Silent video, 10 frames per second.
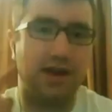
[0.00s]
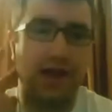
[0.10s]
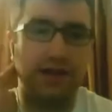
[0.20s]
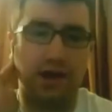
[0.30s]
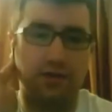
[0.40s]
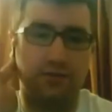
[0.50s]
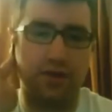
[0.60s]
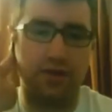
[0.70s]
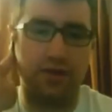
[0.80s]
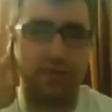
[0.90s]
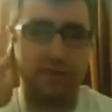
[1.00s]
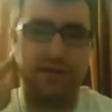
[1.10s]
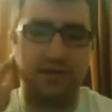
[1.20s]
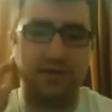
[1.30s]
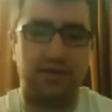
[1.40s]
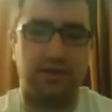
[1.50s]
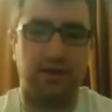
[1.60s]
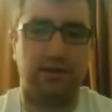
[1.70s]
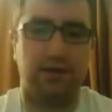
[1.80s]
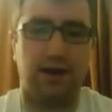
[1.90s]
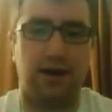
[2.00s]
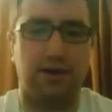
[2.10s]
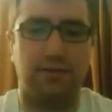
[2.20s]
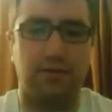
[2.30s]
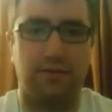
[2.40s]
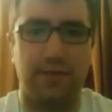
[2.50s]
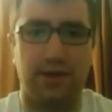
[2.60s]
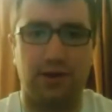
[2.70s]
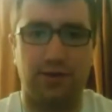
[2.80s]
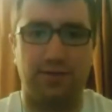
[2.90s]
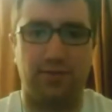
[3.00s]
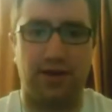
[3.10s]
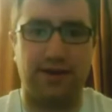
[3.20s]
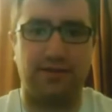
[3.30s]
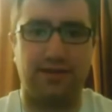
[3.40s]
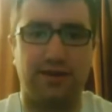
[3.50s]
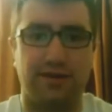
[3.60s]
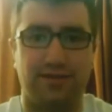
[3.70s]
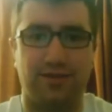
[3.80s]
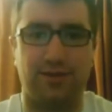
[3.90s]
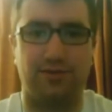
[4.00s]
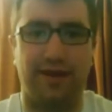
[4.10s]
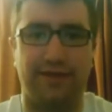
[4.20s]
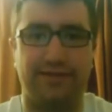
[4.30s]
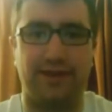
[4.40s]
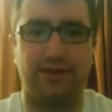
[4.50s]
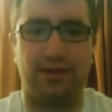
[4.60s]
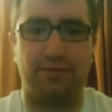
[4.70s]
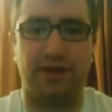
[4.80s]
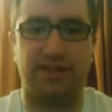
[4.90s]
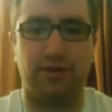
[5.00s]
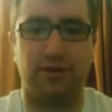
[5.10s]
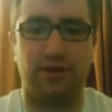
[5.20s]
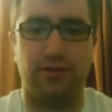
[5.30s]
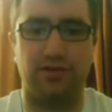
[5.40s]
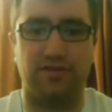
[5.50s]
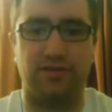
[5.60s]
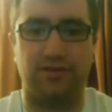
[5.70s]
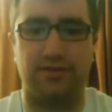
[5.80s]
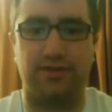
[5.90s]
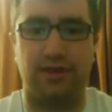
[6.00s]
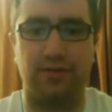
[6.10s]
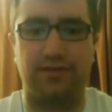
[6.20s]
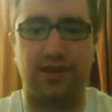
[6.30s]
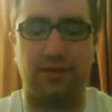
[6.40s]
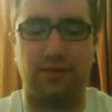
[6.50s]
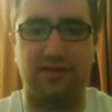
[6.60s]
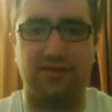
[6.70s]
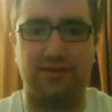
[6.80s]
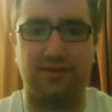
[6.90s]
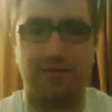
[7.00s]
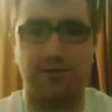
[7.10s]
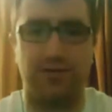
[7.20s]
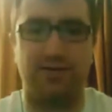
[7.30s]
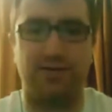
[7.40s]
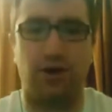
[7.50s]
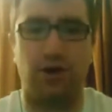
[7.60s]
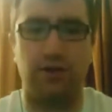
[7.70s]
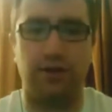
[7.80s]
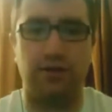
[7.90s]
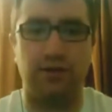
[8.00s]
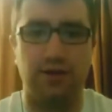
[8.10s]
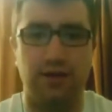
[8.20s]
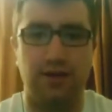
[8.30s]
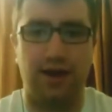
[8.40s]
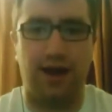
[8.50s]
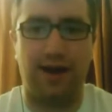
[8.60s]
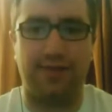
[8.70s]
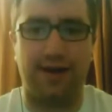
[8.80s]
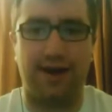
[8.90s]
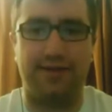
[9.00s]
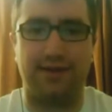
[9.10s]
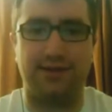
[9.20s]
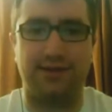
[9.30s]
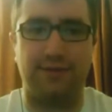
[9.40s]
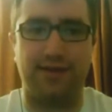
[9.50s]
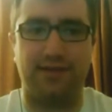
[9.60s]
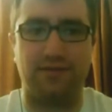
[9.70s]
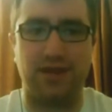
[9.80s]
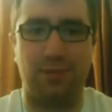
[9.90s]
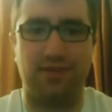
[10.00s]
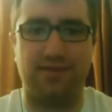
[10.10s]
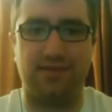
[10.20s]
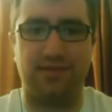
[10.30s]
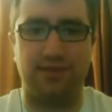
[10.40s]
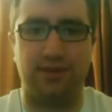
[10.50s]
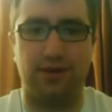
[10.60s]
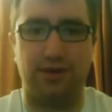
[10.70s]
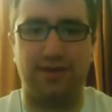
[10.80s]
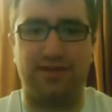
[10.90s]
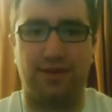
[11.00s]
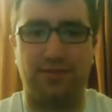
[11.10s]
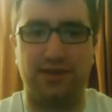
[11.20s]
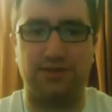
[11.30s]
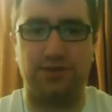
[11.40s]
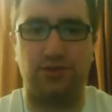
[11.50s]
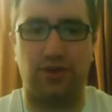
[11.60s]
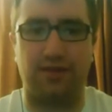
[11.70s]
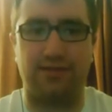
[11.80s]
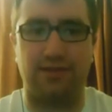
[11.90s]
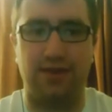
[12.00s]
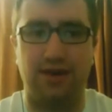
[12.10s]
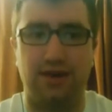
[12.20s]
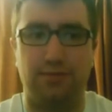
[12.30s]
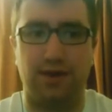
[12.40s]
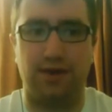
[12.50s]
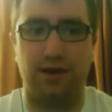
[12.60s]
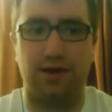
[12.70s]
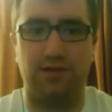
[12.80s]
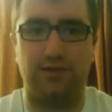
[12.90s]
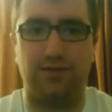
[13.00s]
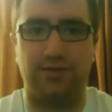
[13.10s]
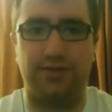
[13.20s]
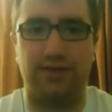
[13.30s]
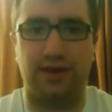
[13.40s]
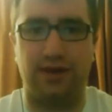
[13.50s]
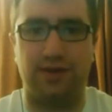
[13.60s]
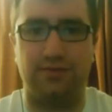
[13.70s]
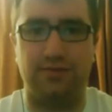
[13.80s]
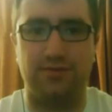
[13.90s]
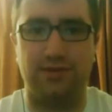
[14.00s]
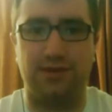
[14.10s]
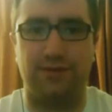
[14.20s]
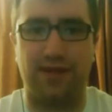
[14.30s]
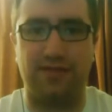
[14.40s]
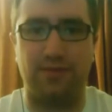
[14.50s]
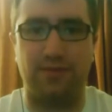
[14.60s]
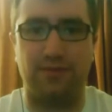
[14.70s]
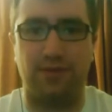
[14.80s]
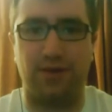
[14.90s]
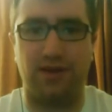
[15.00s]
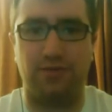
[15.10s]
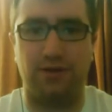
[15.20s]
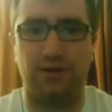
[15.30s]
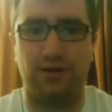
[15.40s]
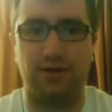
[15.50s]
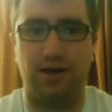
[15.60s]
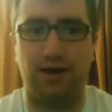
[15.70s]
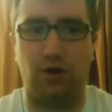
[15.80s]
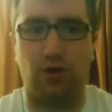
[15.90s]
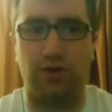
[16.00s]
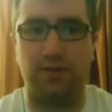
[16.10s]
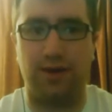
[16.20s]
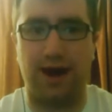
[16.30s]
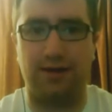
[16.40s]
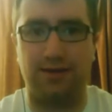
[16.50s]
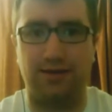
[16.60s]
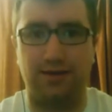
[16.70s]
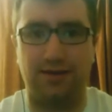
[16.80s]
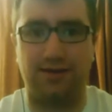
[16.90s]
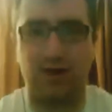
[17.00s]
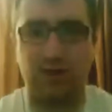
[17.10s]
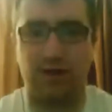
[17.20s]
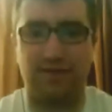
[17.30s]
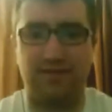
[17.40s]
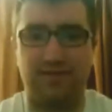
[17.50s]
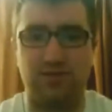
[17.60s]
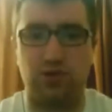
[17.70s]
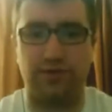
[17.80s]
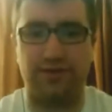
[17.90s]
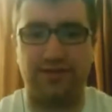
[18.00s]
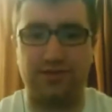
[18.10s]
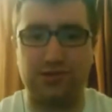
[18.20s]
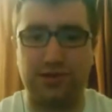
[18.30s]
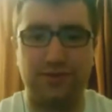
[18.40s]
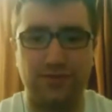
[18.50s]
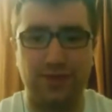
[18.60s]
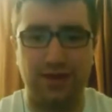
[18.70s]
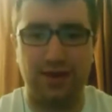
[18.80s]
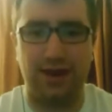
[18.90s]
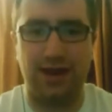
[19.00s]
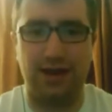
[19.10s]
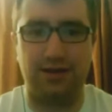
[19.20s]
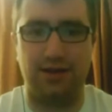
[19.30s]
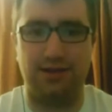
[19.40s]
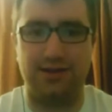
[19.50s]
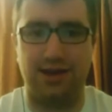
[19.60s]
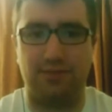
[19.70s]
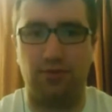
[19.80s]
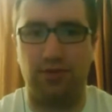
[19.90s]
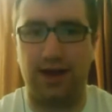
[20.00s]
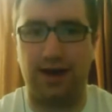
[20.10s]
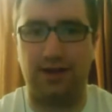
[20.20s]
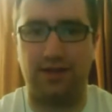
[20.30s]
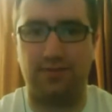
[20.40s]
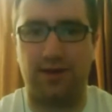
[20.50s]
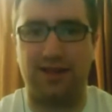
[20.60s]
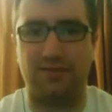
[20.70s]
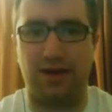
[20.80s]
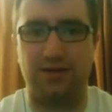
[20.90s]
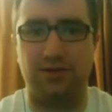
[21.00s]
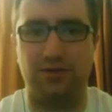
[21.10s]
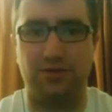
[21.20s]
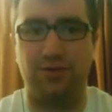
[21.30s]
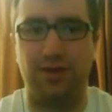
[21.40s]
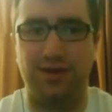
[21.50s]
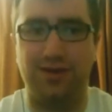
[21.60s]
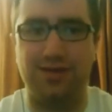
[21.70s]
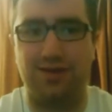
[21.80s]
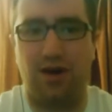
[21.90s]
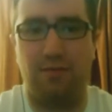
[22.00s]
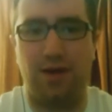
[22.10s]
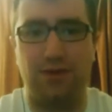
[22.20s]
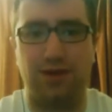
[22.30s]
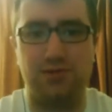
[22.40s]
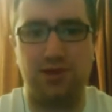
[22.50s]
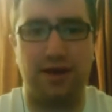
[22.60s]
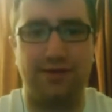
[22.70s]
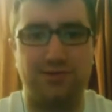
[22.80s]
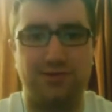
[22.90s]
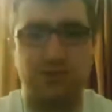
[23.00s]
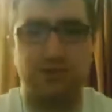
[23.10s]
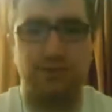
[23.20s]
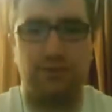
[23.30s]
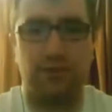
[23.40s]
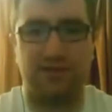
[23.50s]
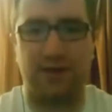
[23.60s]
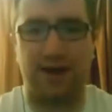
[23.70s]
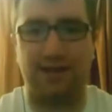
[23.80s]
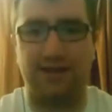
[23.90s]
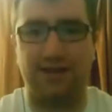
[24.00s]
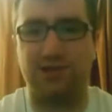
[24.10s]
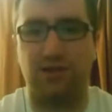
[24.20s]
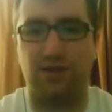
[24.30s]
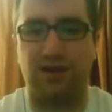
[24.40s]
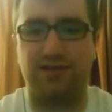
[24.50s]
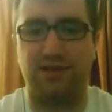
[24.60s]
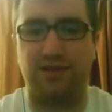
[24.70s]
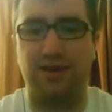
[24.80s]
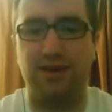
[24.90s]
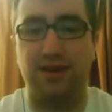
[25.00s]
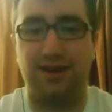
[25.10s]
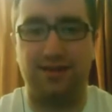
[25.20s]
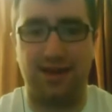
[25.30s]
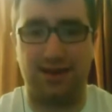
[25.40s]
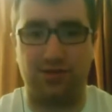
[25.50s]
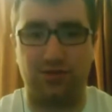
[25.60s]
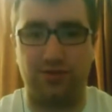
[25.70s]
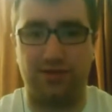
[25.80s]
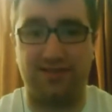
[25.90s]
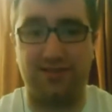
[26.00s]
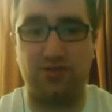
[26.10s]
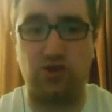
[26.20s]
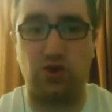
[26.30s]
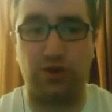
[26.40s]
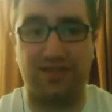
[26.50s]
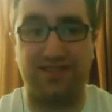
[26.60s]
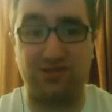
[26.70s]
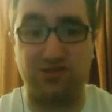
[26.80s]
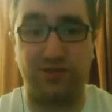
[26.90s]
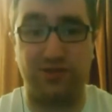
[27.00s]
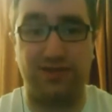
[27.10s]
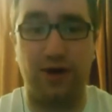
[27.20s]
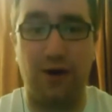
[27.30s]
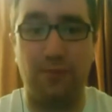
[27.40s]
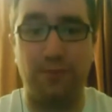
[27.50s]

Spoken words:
And Rutherford's certainly going to be familiar with Brandon Sutter, the third-line center on Pittsburgh, who was the centerpiece of the Jordan Staal deal. I think defensive depth is certainly going to be something to address because the defenseman for Pittsburgh, Oli Mata, is getting off-season shoulder surgery, and Derek Pouliot, another prospect who they thought maybe could challenge for a spot on the NHL roster, he's getting shoulder surgery as well.